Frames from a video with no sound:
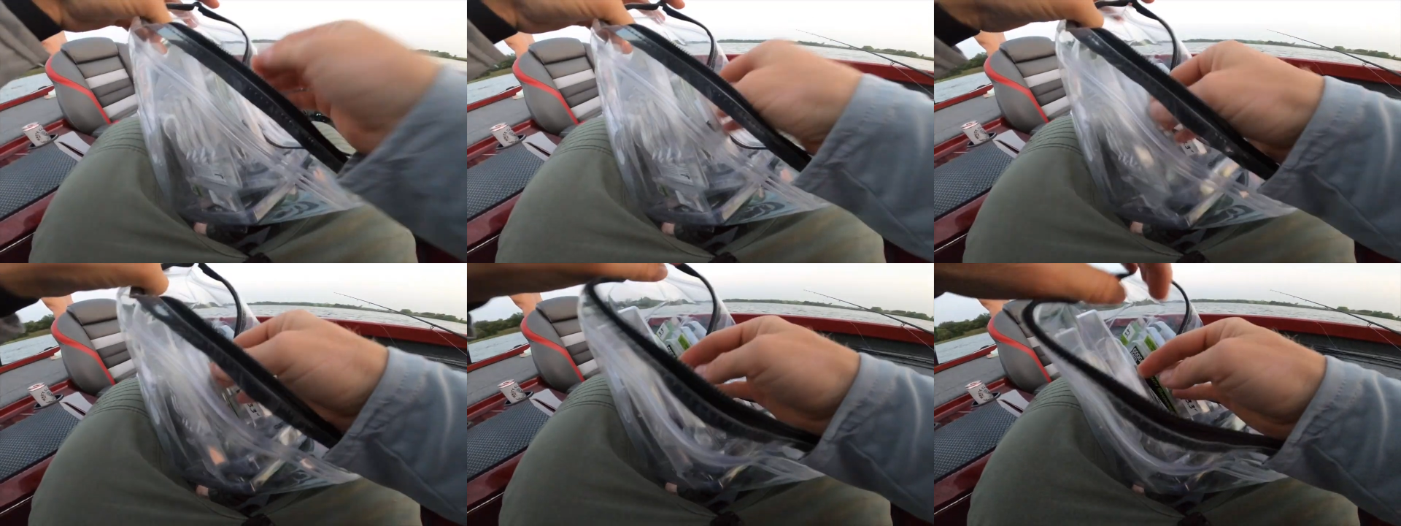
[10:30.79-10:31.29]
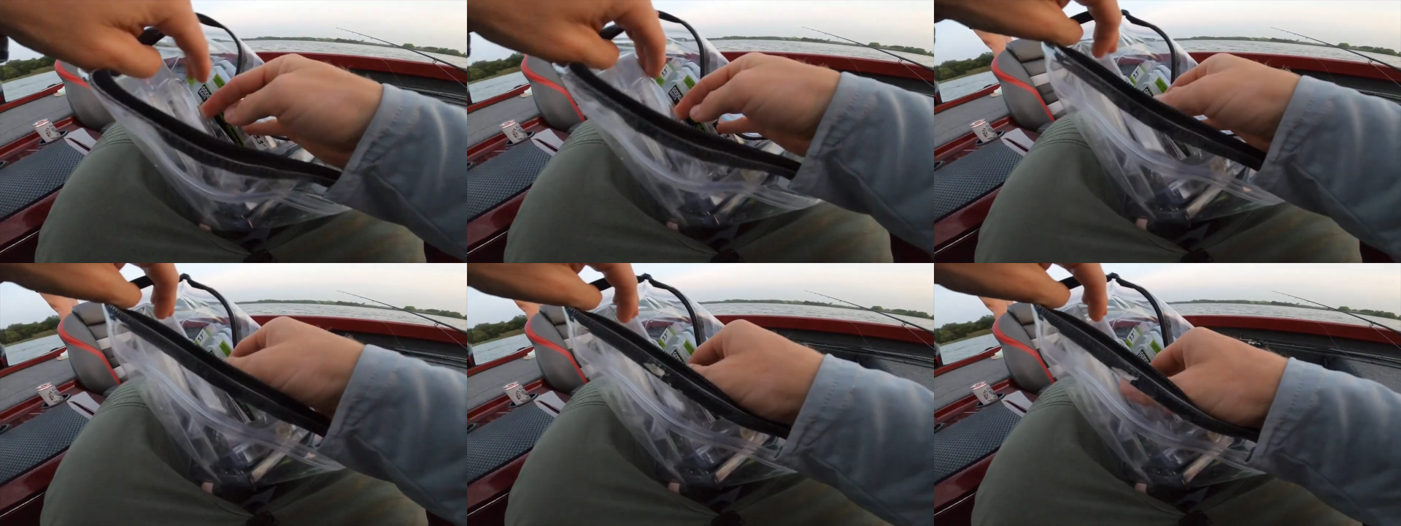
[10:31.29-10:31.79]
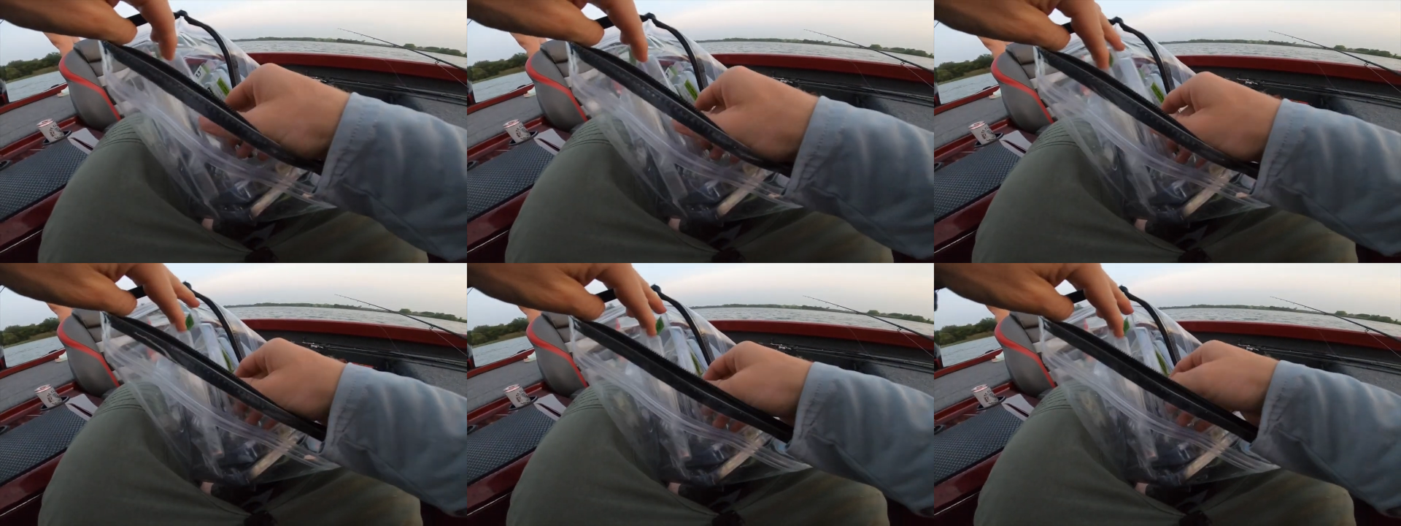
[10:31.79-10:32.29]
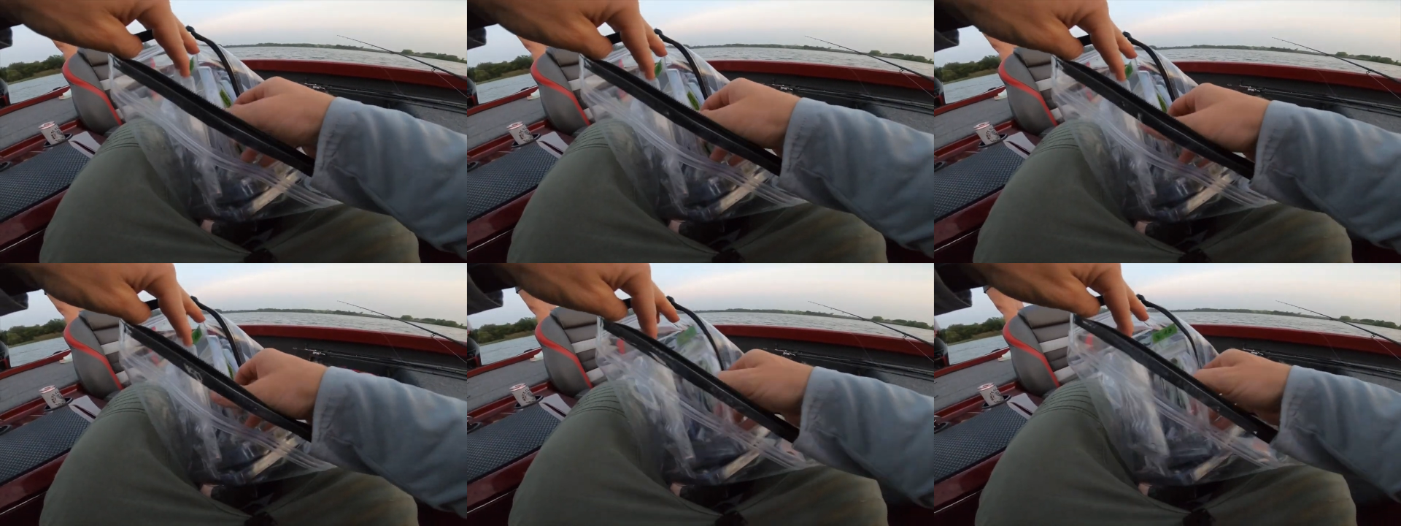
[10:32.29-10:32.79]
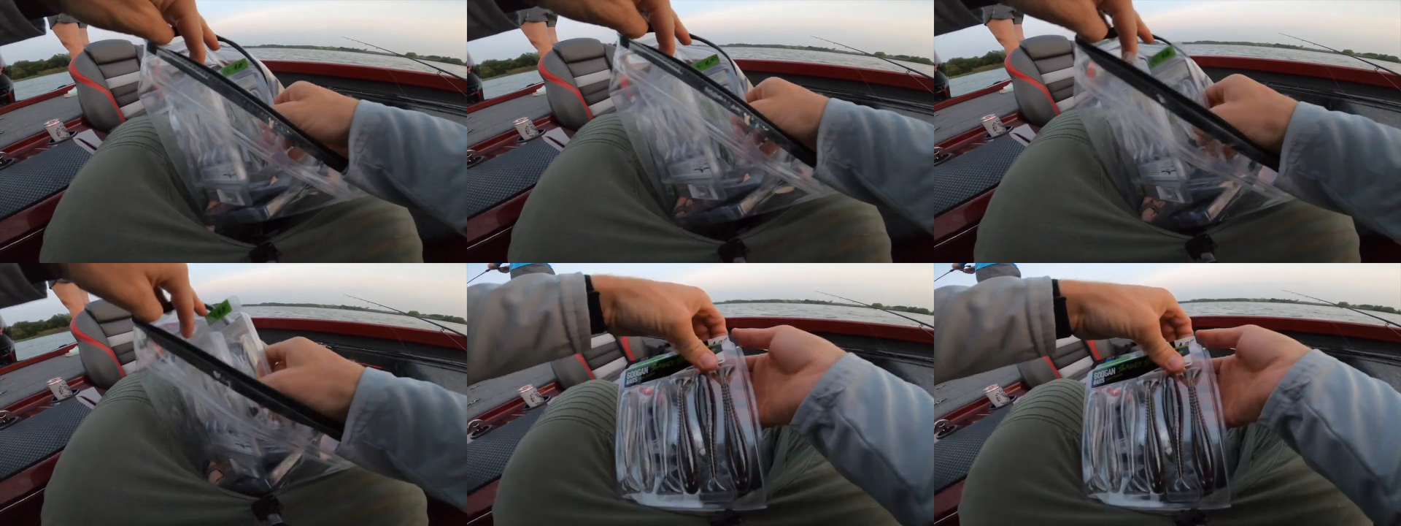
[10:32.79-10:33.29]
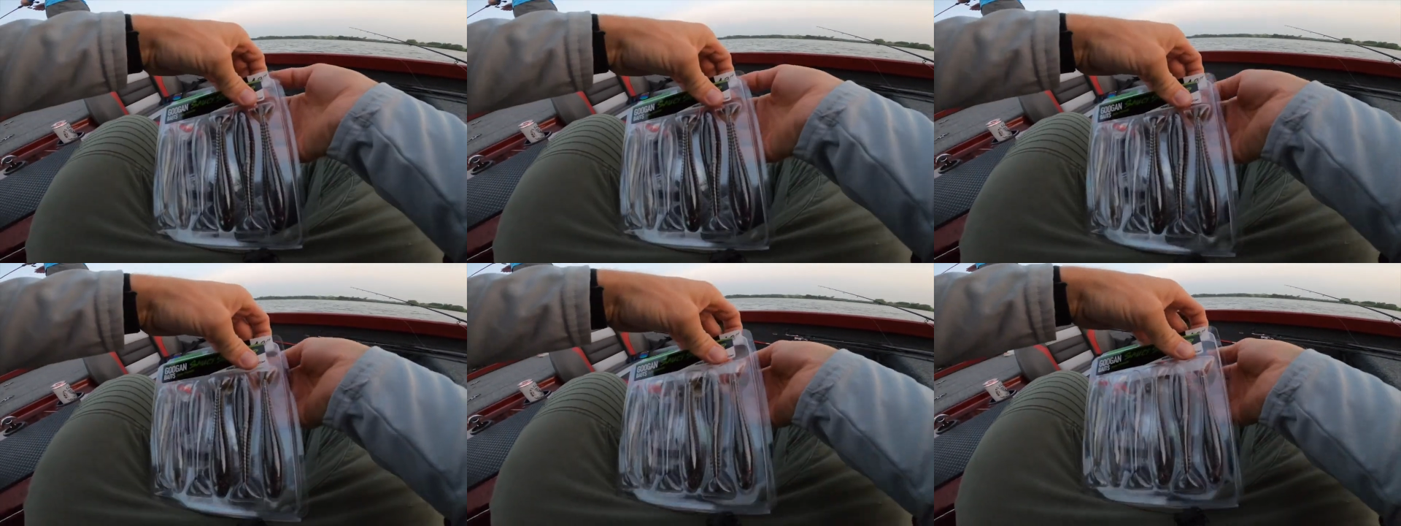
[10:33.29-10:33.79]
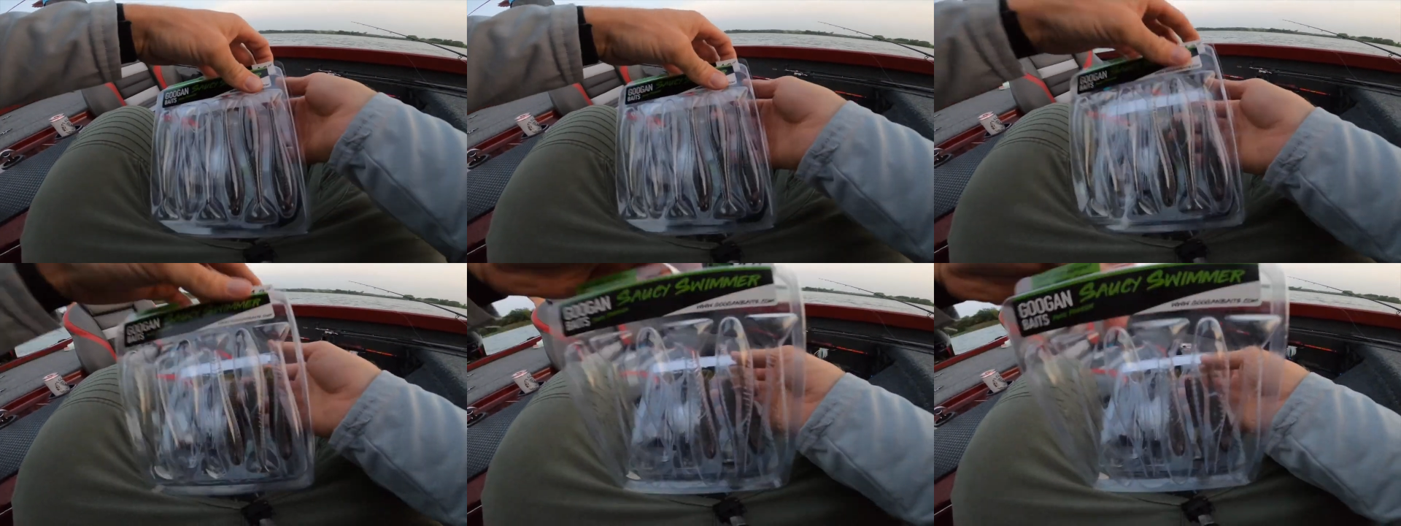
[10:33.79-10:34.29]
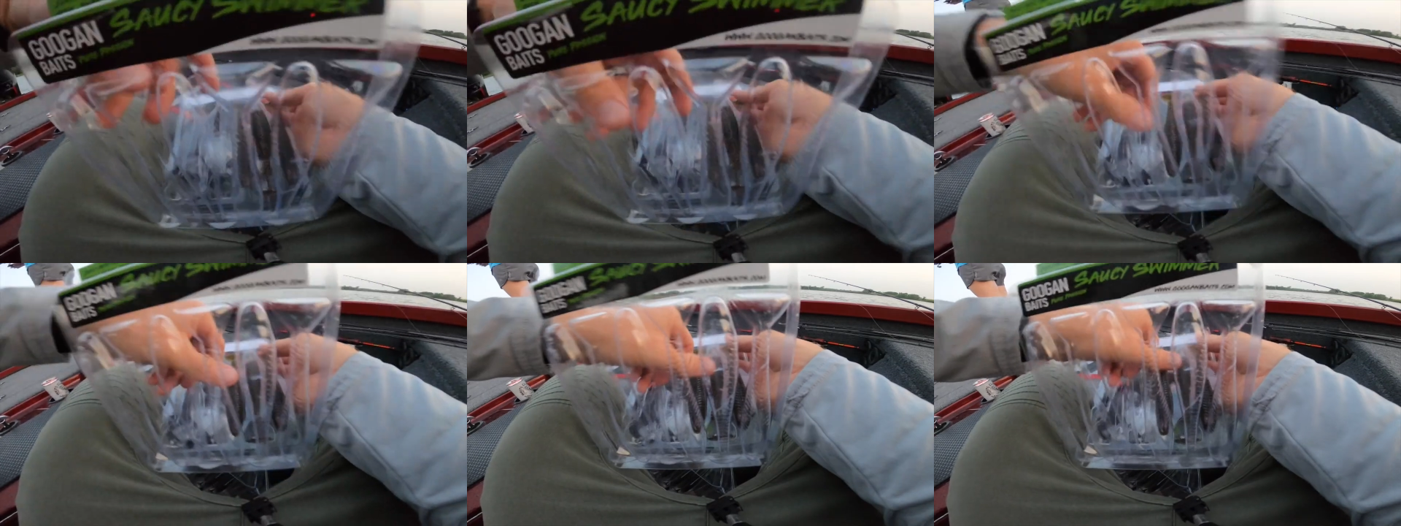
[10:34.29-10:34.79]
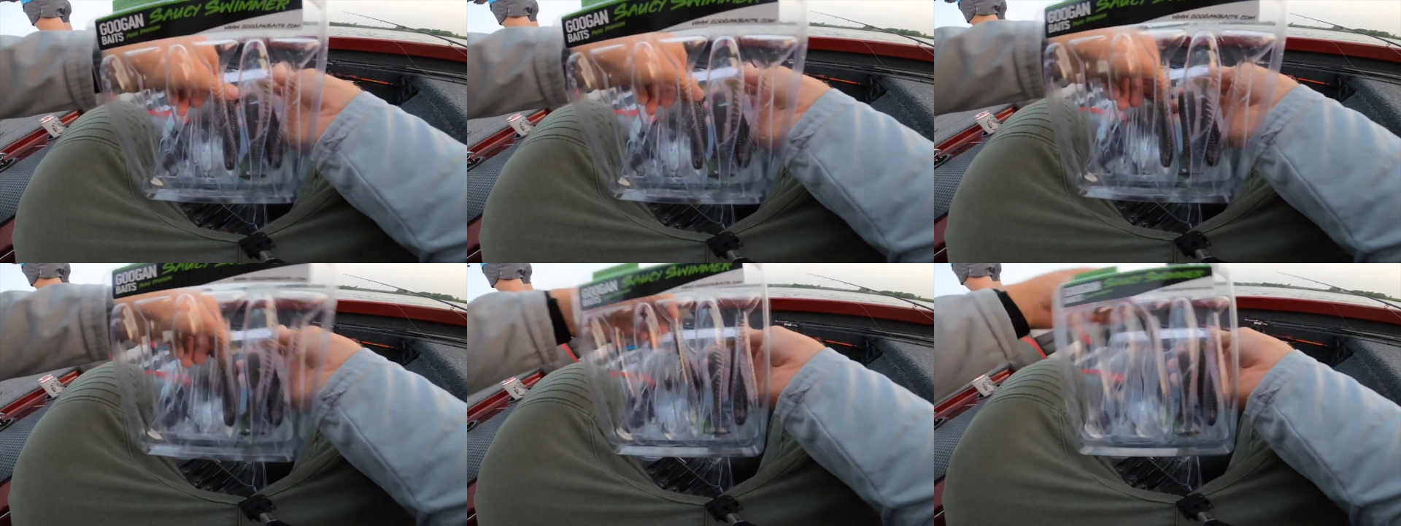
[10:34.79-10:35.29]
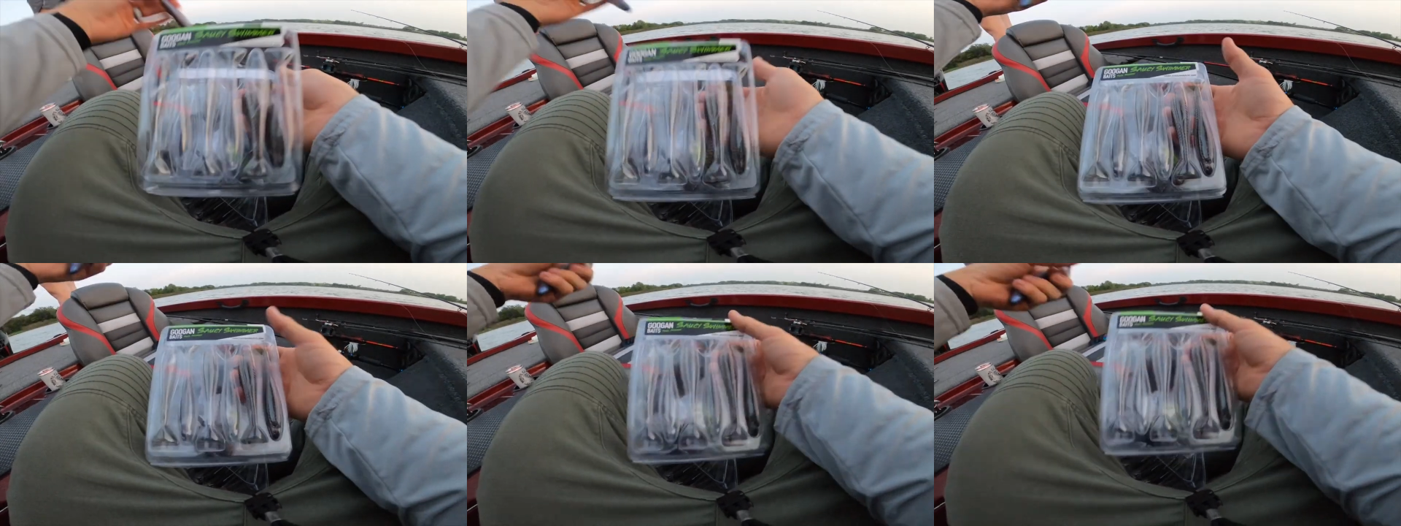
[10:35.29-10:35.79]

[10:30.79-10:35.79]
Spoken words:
Nobody's mouth can be seen.